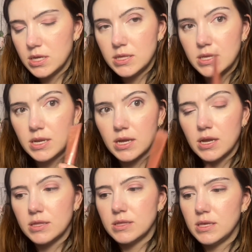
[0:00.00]
And then I
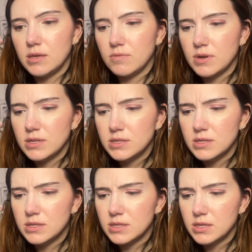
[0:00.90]
got the, why does
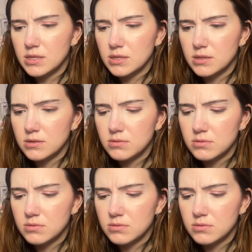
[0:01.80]
that say the,